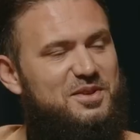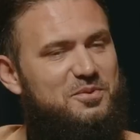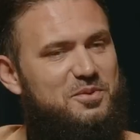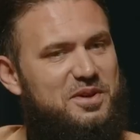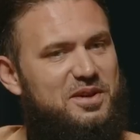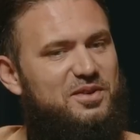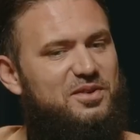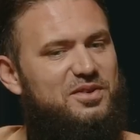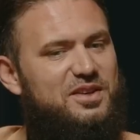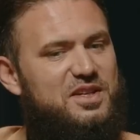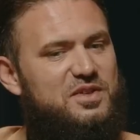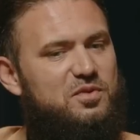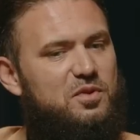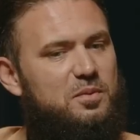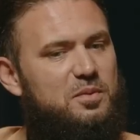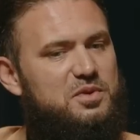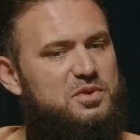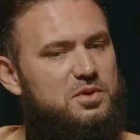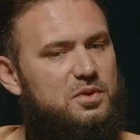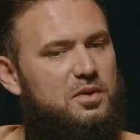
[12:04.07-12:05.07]
the real test for
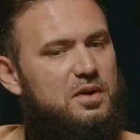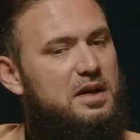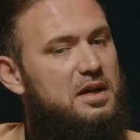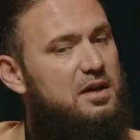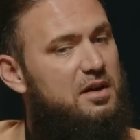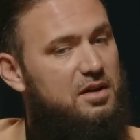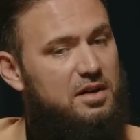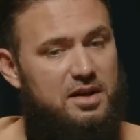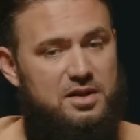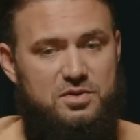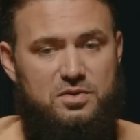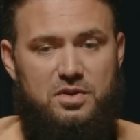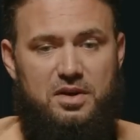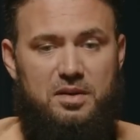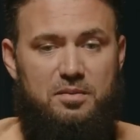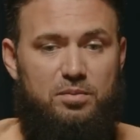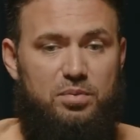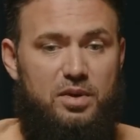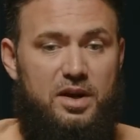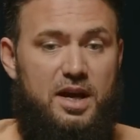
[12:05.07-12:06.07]
women. So, yes, you
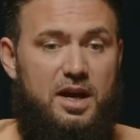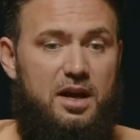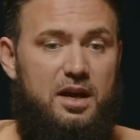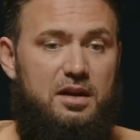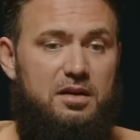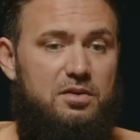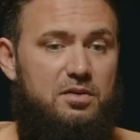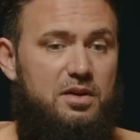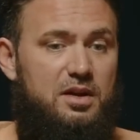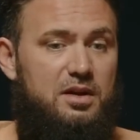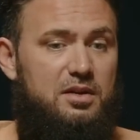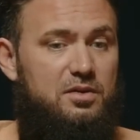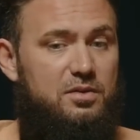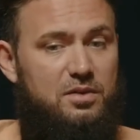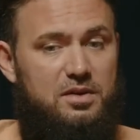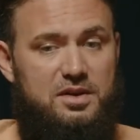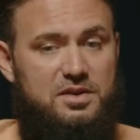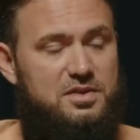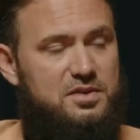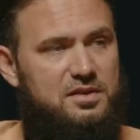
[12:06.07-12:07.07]
can pray, you can do
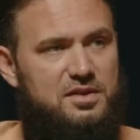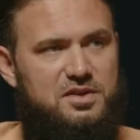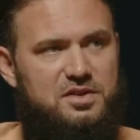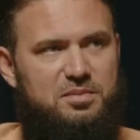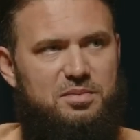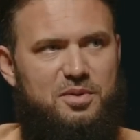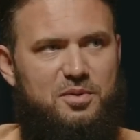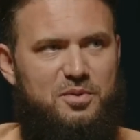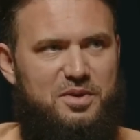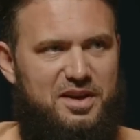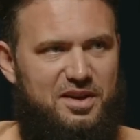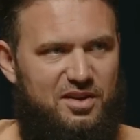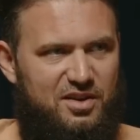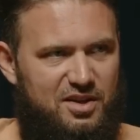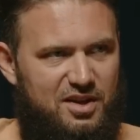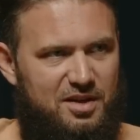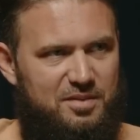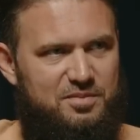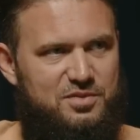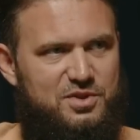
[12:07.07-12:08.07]
this and this, but when it
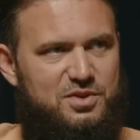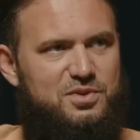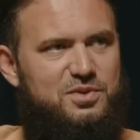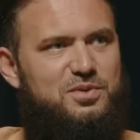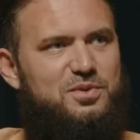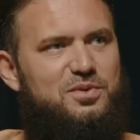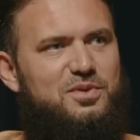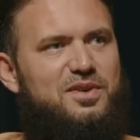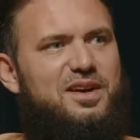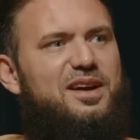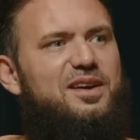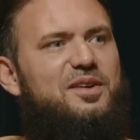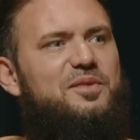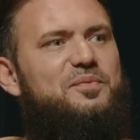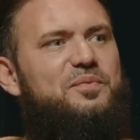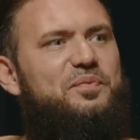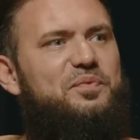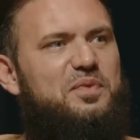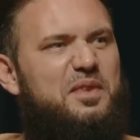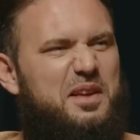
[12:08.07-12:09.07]
comes to that,
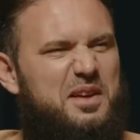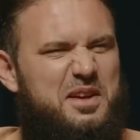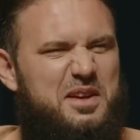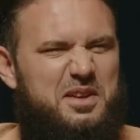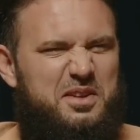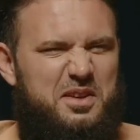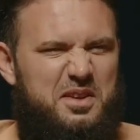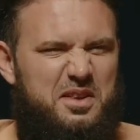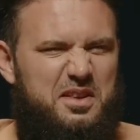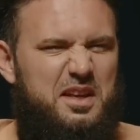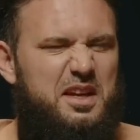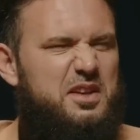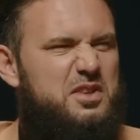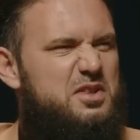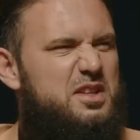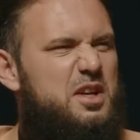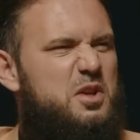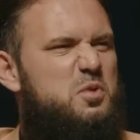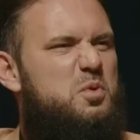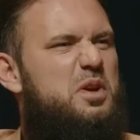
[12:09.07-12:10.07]
the things
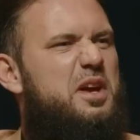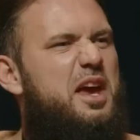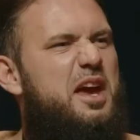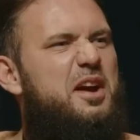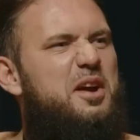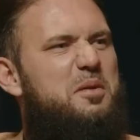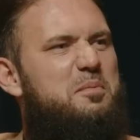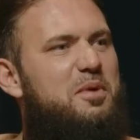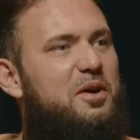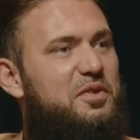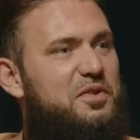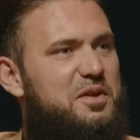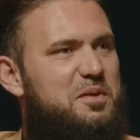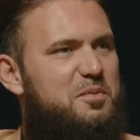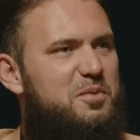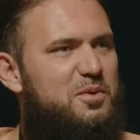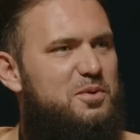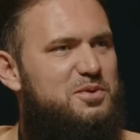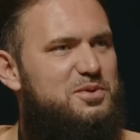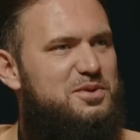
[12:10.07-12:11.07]
that you care about the
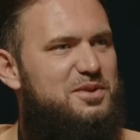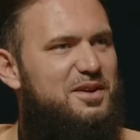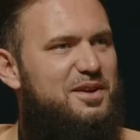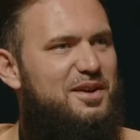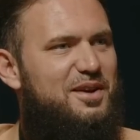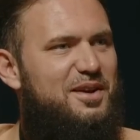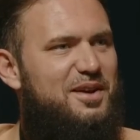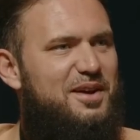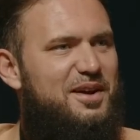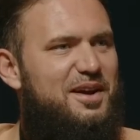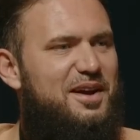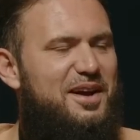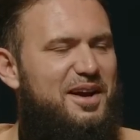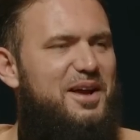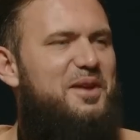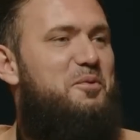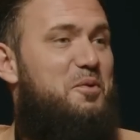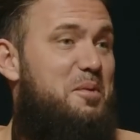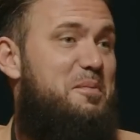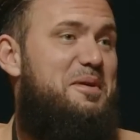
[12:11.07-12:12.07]
most,
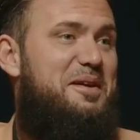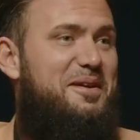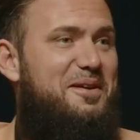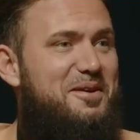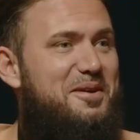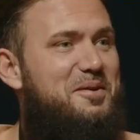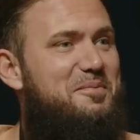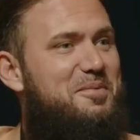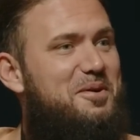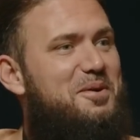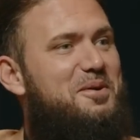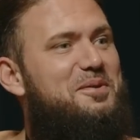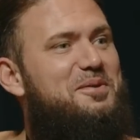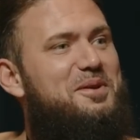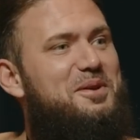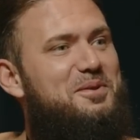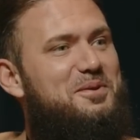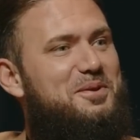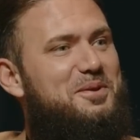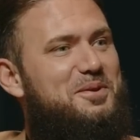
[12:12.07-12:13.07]
and women care about how
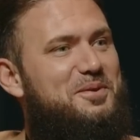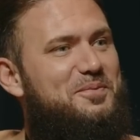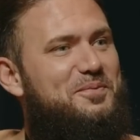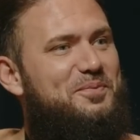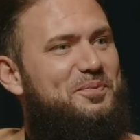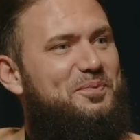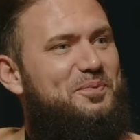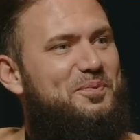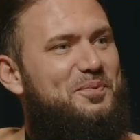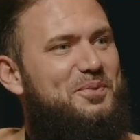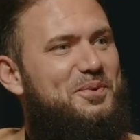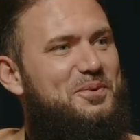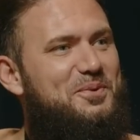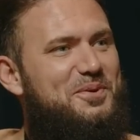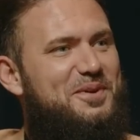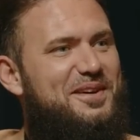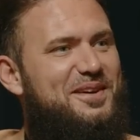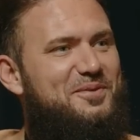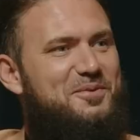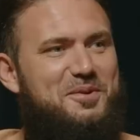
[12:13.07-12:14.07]
they look,
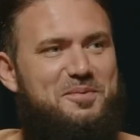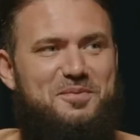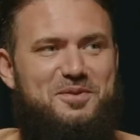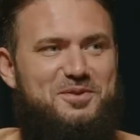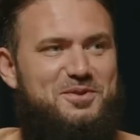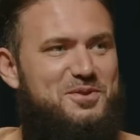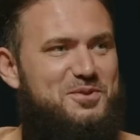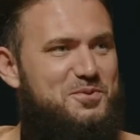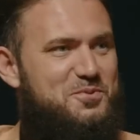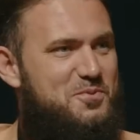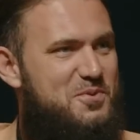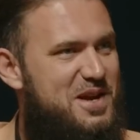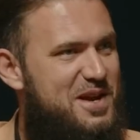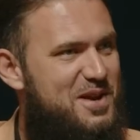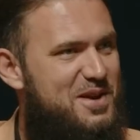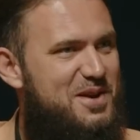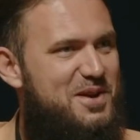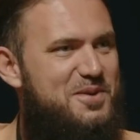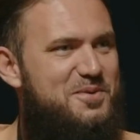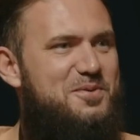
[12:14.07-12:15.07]
right? Women just
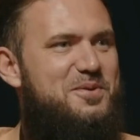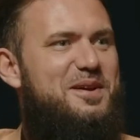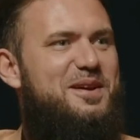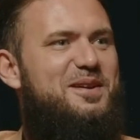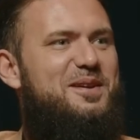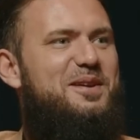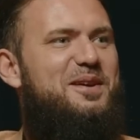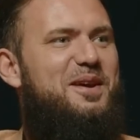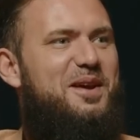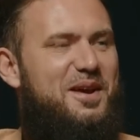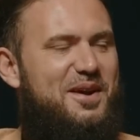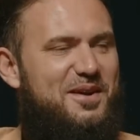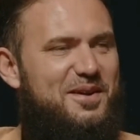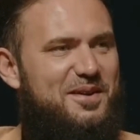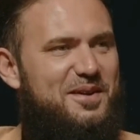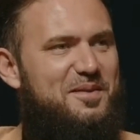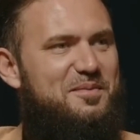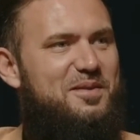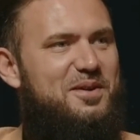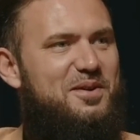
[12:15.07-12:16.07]
really, really
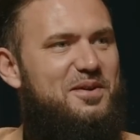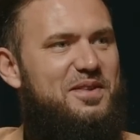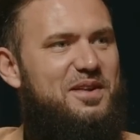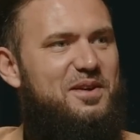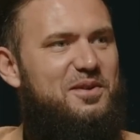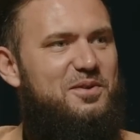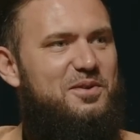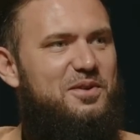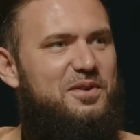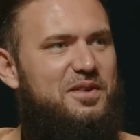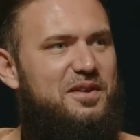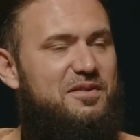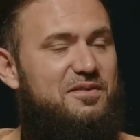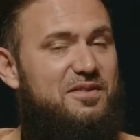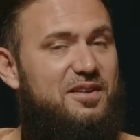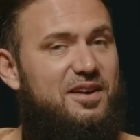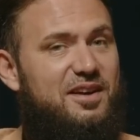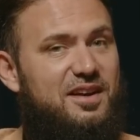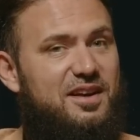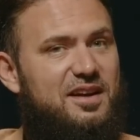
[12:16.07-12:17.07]
care about how they look. They're
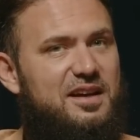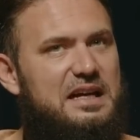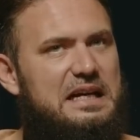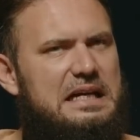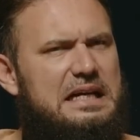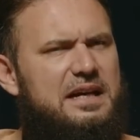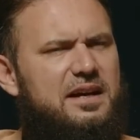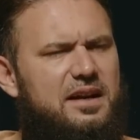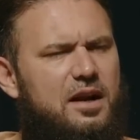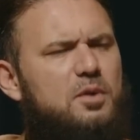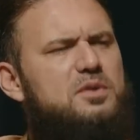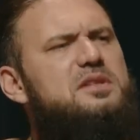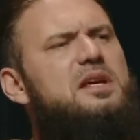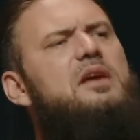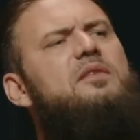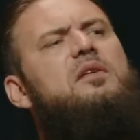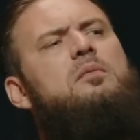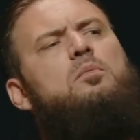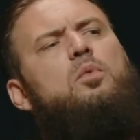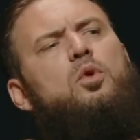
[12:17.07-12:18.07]
very, and I would say
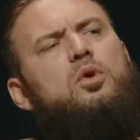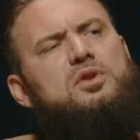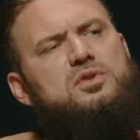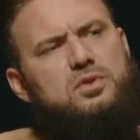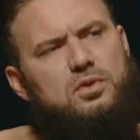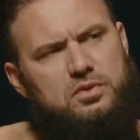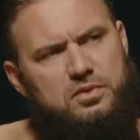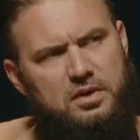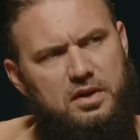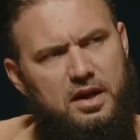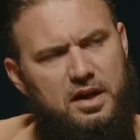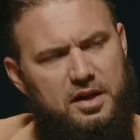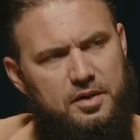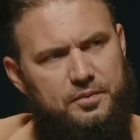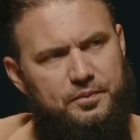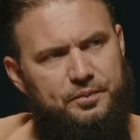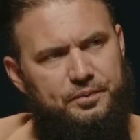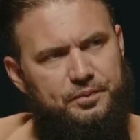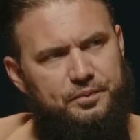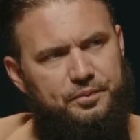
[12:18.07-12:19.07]
even more so today,